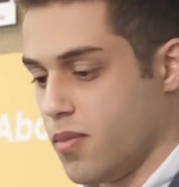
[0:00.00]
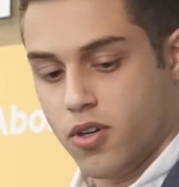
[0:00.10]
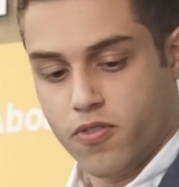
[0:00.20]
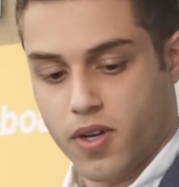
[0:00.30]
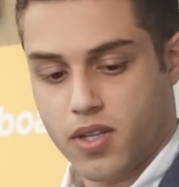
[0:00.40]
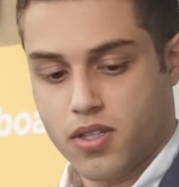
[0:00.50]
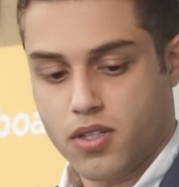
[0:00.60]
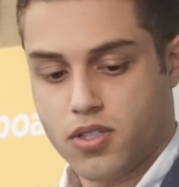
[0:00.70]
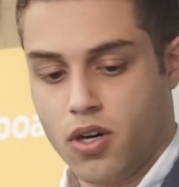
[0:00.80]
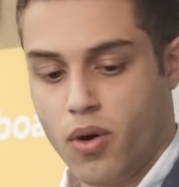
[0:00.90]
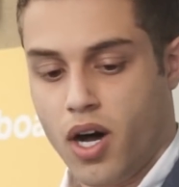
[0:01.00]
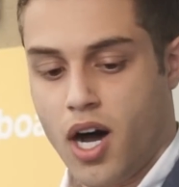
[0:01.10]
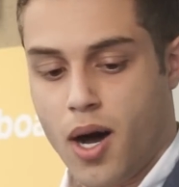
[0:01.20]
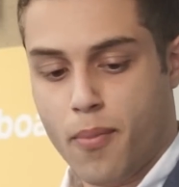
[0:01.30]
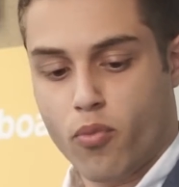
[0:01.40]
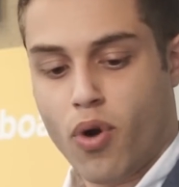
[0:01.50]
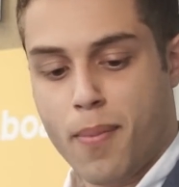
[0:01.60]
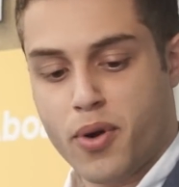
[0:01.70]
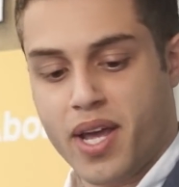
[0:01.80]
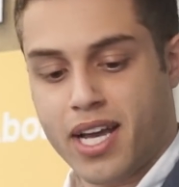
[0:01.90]
Perfect. So um,
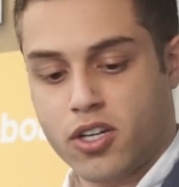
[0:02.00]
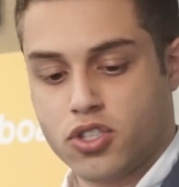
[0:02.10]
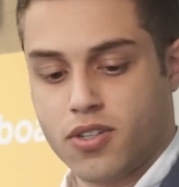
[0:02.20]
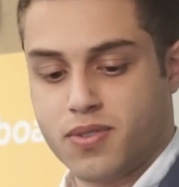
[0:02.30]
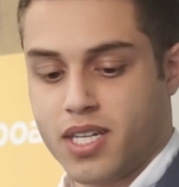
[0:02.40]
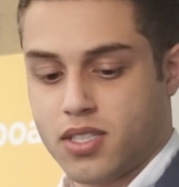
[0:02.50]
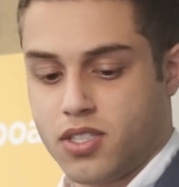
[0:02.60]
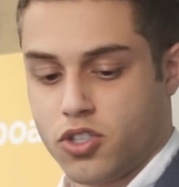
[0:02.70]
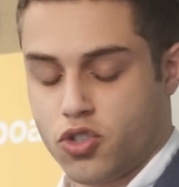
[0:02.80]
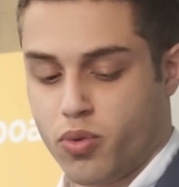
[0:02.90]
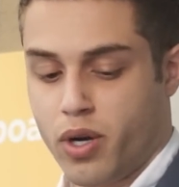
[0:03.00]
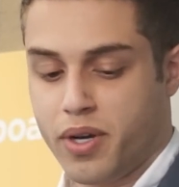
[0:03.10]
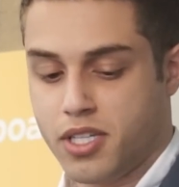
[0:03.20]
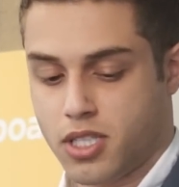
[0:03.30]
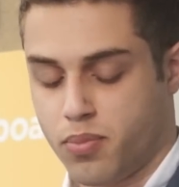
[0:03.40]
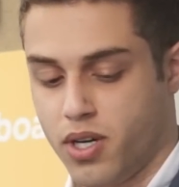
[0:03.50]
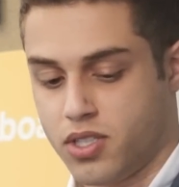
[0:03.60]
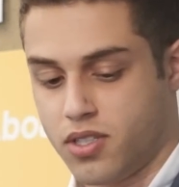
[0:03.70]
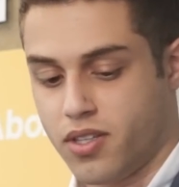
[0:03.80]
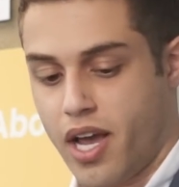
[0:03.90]
Robert Eckels of Texas Central Railway, he's the
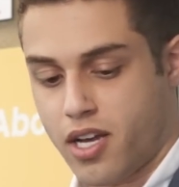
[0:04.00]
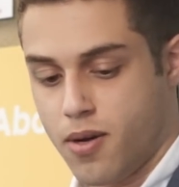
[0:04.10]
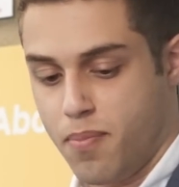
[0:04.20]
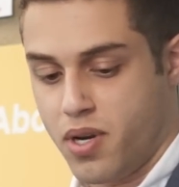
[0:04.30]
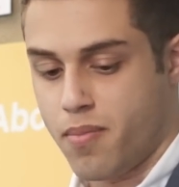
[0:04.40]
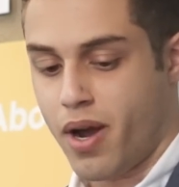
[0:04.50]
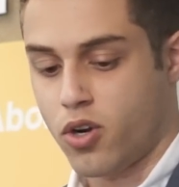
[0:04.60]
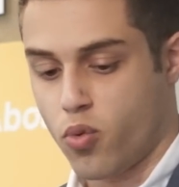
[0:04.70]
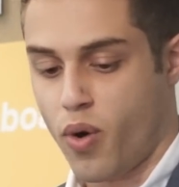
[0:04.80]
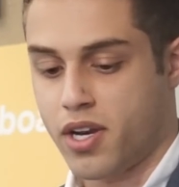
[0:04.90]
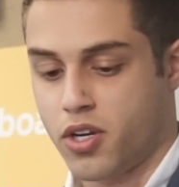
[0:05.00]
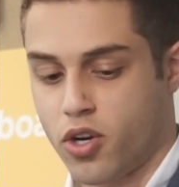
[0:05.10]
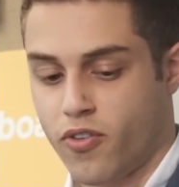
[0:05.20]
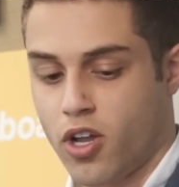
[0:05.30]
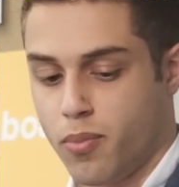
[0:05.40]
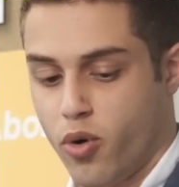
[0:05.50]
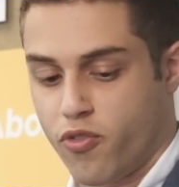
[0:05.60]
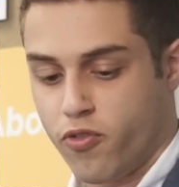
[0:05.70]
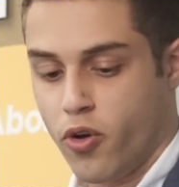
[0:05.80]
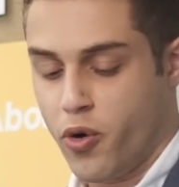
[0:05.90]
president of that company. Michael Reininger of All
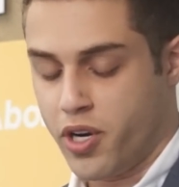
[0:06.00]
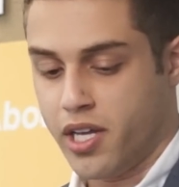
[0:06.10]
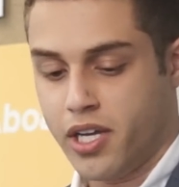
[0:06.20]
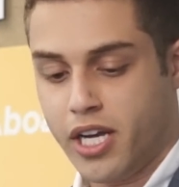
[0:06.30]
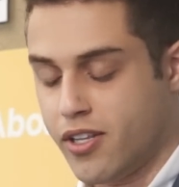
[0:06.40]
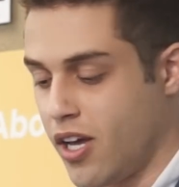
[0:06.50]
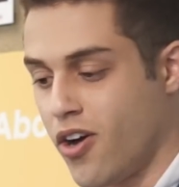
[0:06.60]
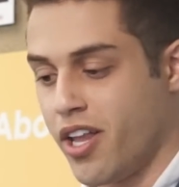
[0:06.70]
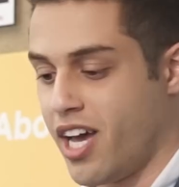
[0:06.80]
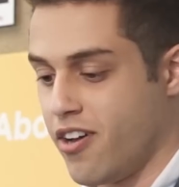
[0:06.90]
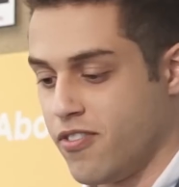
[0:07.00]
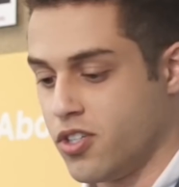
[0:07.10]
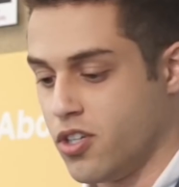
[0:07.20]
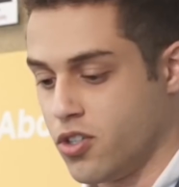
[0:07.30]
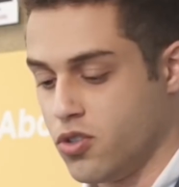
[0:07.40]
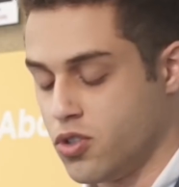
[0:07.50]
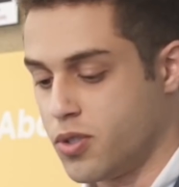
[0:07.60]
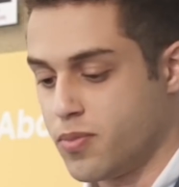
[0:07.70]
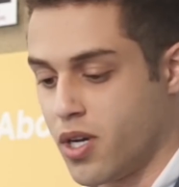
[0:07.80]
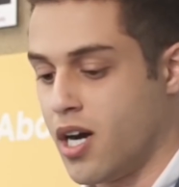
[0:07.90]
Aboard Florida. They, they all have you know
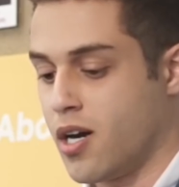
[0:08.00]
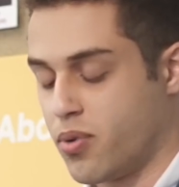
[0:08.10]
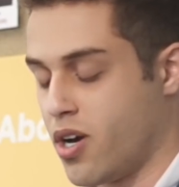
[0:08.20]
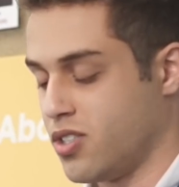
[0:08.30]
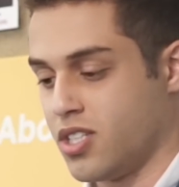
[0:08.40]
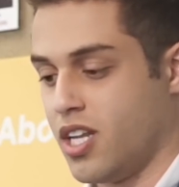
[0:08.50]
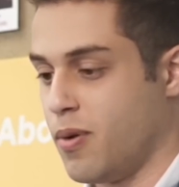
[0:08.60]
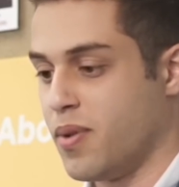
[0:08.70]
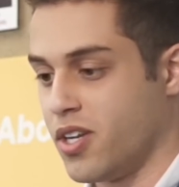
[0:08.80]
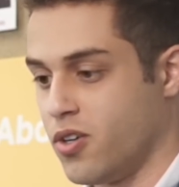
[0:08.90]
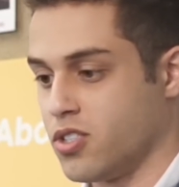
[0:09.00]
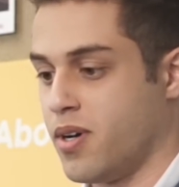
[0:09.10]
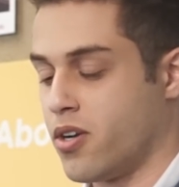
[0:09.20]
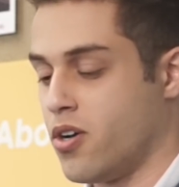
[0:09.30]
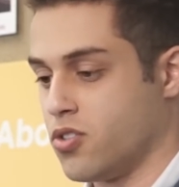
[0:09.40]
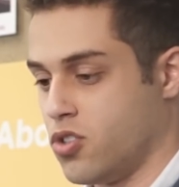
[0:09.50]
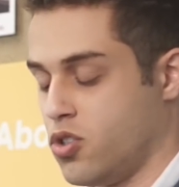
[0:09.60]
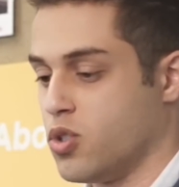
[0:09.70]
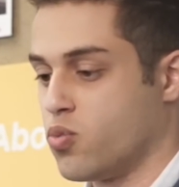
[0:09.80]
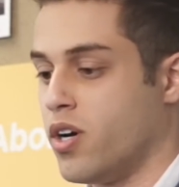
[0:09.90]
huge uh, projects that everybody knows about also
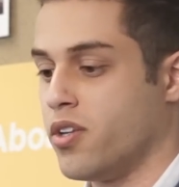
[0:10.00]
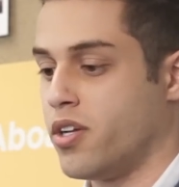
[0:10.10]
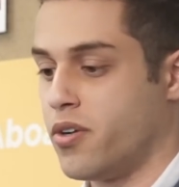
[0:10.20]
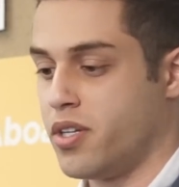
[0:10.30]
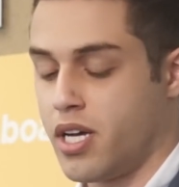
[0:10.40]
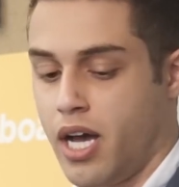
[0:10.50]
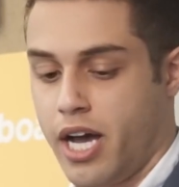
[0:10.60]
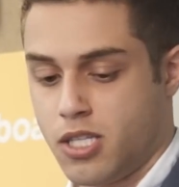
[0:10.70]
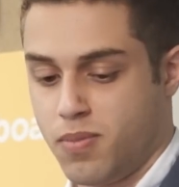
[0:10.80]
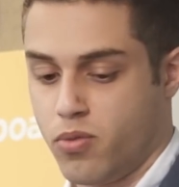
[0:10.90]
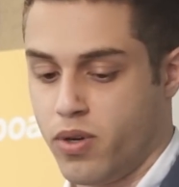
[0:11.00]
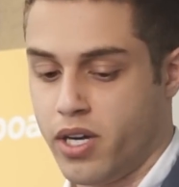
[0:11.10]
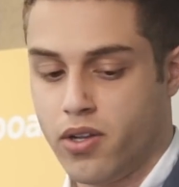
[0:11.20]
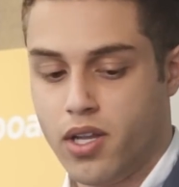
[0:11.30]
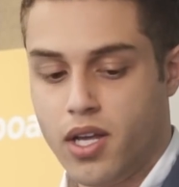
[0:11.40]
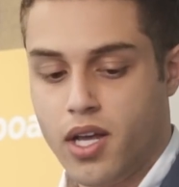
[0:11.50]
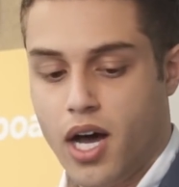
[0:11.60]
too as well that are in the high-speed rail.